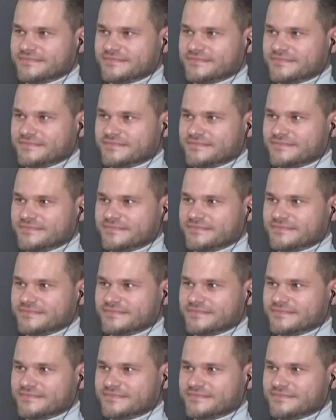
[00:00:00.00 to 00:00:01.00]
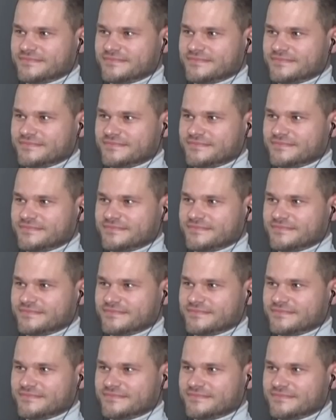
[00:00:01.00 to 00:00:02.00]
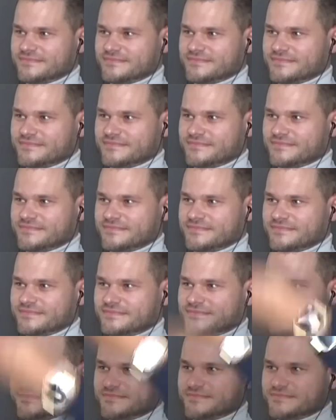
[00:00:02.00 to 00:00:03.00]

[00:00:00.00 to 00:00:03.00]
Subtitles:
(silent)